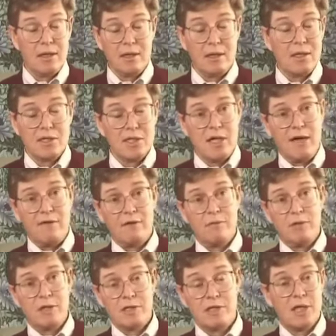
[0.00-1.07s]
it doesn't have to
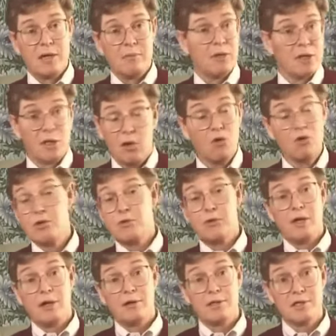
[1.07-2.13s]
be examined. It goes
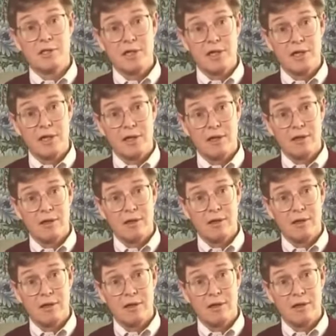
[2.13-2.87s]
without saying.